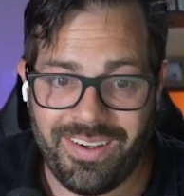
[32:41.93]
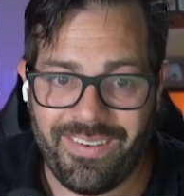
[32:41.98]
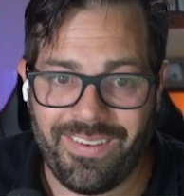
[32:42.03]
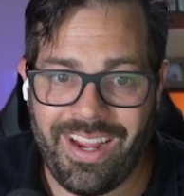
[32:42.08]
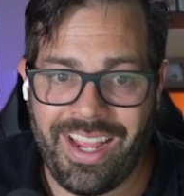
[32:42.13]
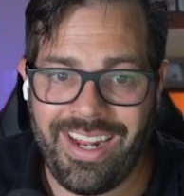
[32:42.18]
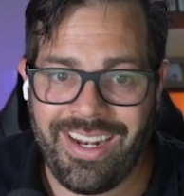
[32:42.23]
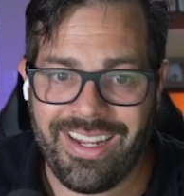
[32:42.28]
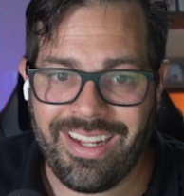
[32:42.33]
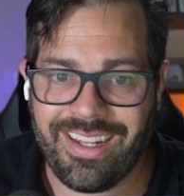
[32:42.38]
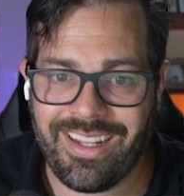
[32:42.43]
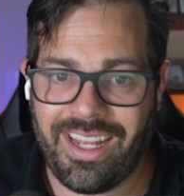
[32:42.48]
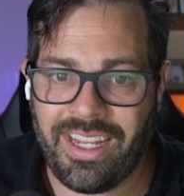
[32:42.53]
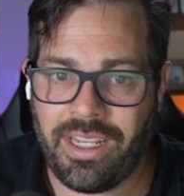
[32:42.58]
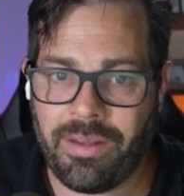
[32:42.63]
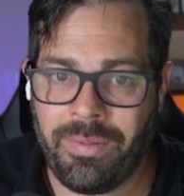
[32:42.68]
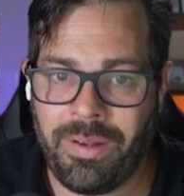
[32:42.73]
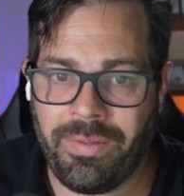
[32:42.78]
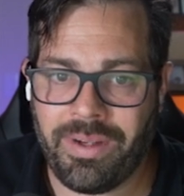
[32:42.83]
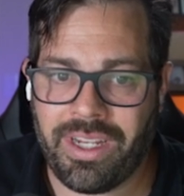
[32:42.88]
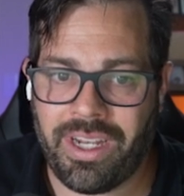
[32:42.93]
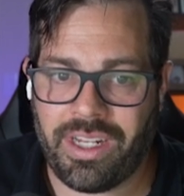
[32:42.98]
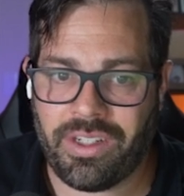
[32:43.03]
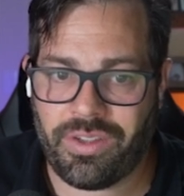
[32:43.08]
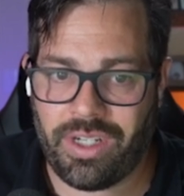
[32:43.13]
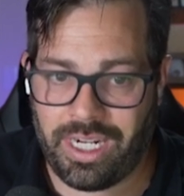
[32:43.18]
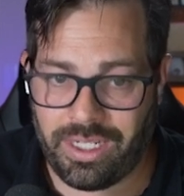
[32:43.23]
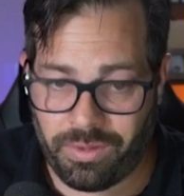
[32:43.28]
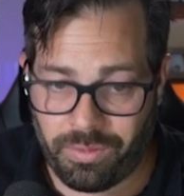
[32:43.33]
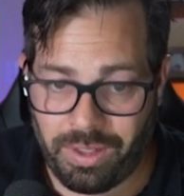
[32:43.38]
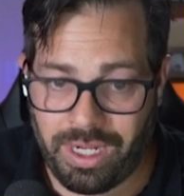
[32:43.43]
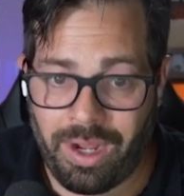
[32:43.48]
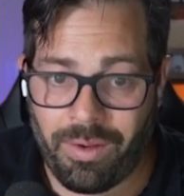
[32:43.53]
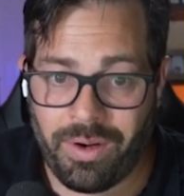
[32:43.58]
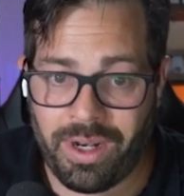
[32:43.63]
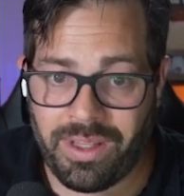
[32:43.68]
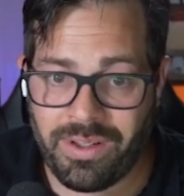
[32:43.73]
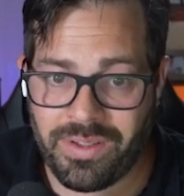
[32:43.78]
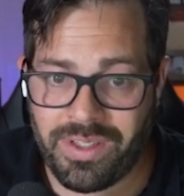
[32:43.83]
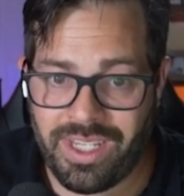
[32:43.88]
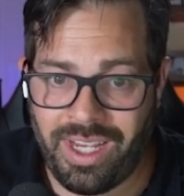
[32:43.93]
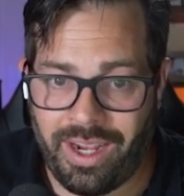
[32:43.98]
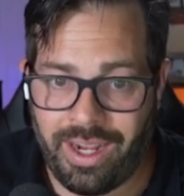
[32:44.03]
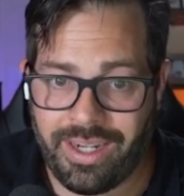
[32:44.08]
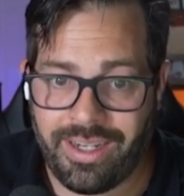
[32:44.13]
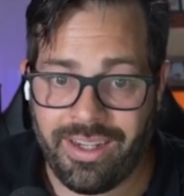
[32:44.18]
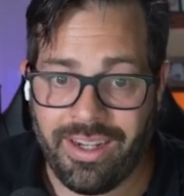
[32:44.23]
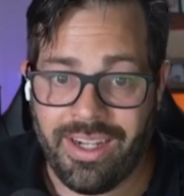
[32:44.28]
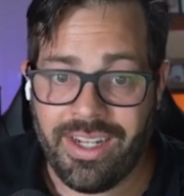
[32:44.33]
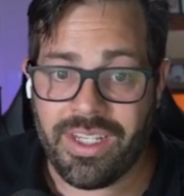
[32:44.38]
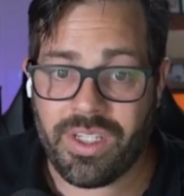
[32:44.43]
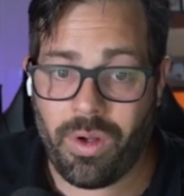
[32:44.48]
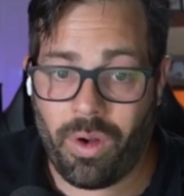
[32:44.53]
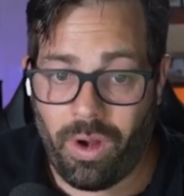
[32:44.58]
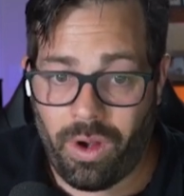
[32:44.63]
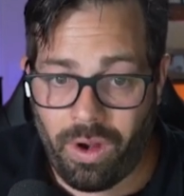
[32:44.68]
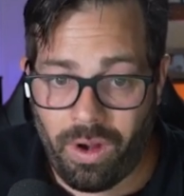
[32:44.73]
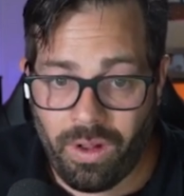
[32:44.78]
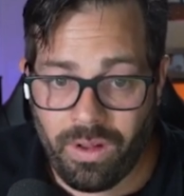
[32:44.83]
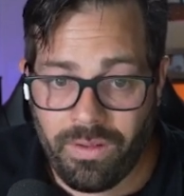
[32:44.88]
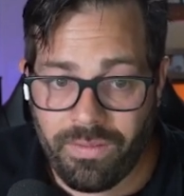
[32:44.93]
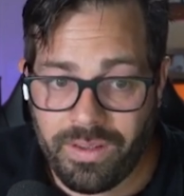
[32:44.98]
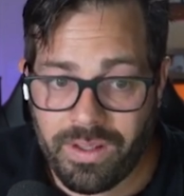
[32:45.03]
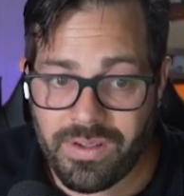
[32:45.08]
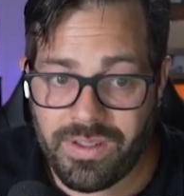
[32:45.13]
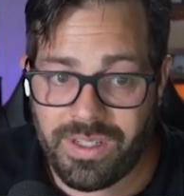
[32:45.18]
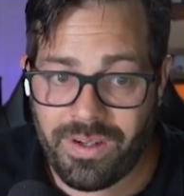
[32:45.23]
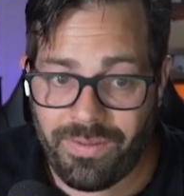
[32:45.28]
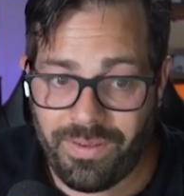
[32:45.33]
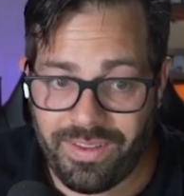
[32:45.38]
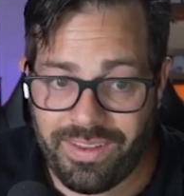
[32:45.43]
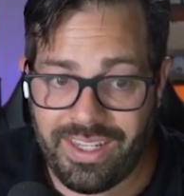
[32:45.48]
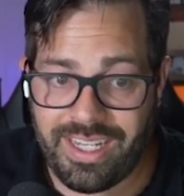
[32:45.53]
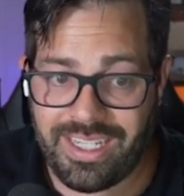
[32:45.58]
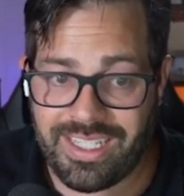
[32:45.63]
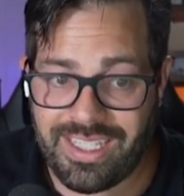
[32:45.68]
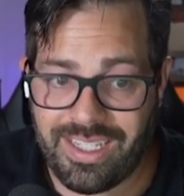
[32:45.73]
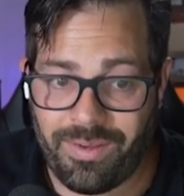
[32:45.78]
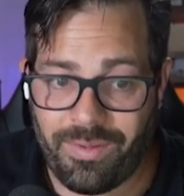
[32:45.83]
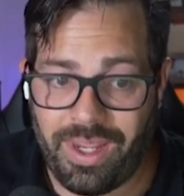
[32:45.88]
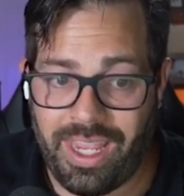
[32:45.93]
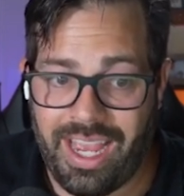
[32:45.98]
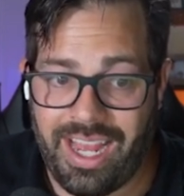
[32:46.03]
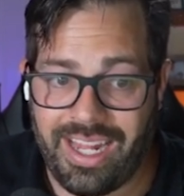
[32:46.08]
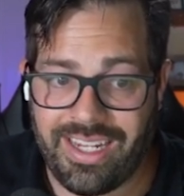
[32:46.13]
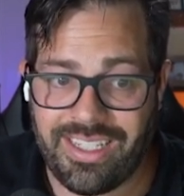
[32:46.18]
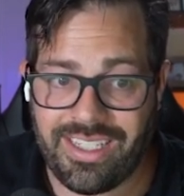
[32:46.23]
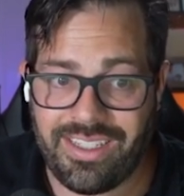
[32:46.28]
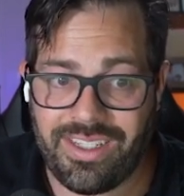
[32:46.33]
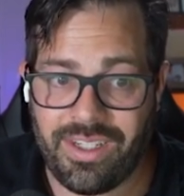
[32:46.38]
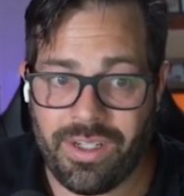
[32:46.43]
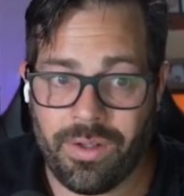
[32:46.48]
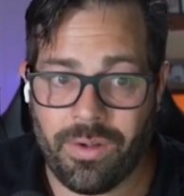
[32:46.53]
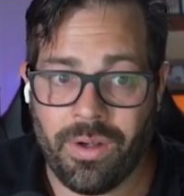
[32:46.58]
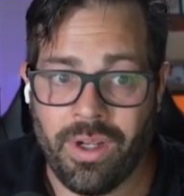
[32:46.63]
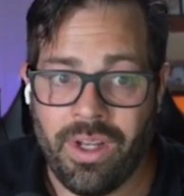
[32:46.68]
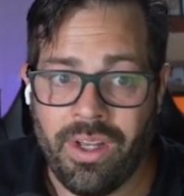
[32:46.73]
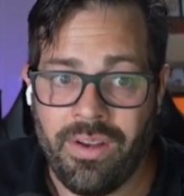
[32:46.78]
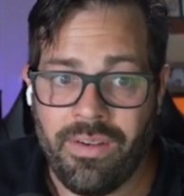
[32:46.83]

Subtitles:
right? Client commitment contract. We got one of those signed. So all of those different things that we had to do.